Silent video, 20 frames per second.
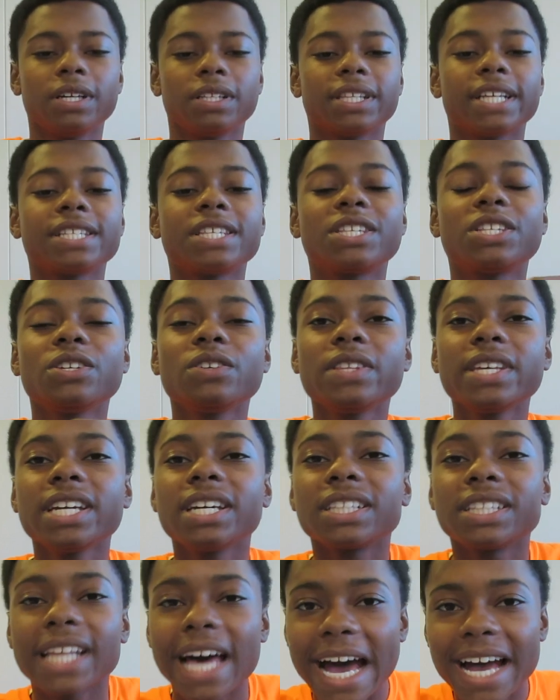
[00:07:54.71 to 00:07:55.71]
Let's do the
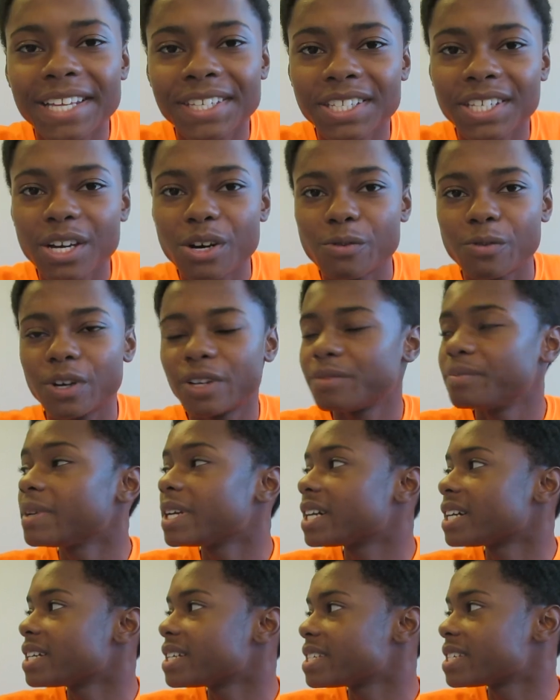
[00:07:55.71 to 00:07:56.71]
Alaska one
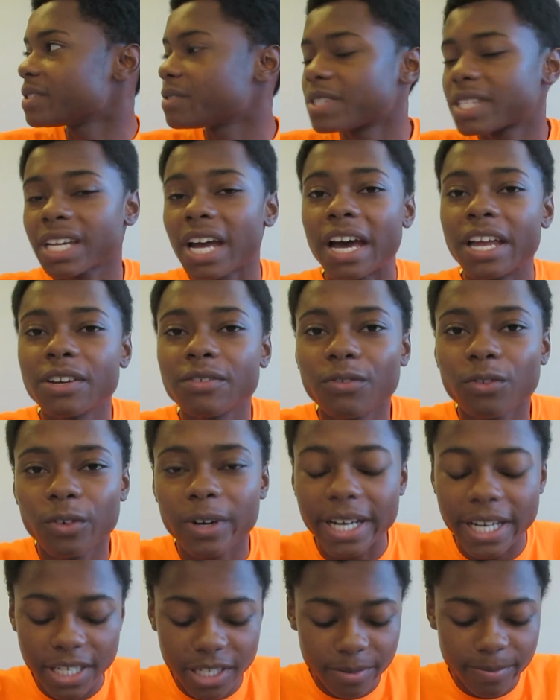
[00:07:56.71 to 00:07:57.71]
because it was kind of
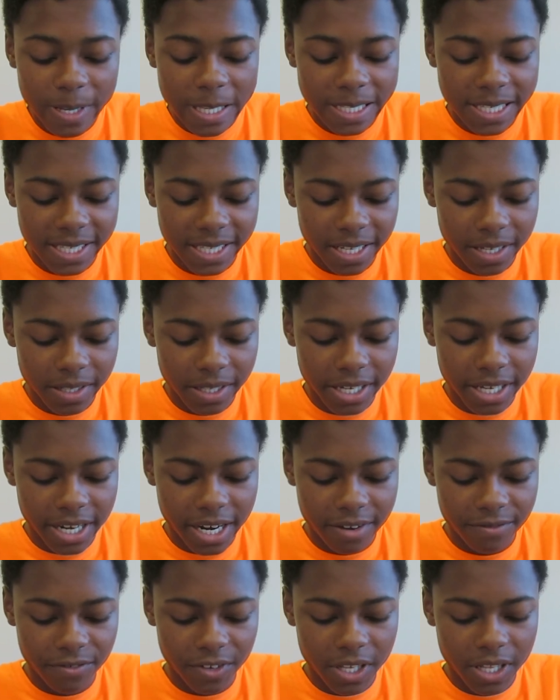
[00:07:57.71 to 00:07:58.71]
random and silly
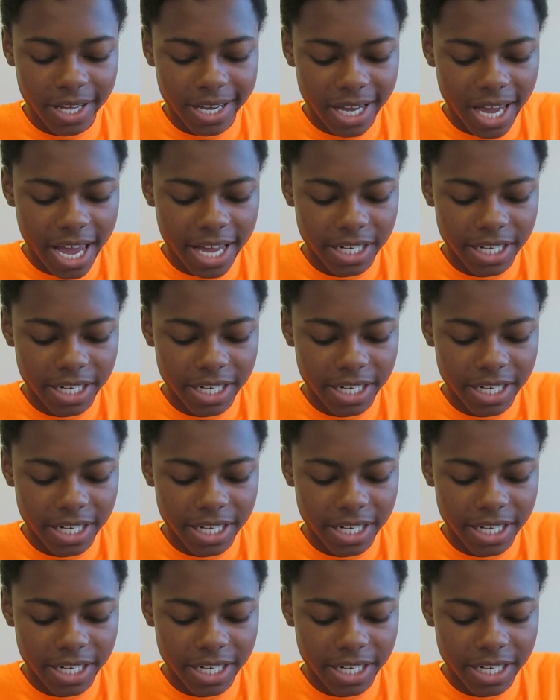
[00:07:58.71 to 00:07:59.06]
and I feel like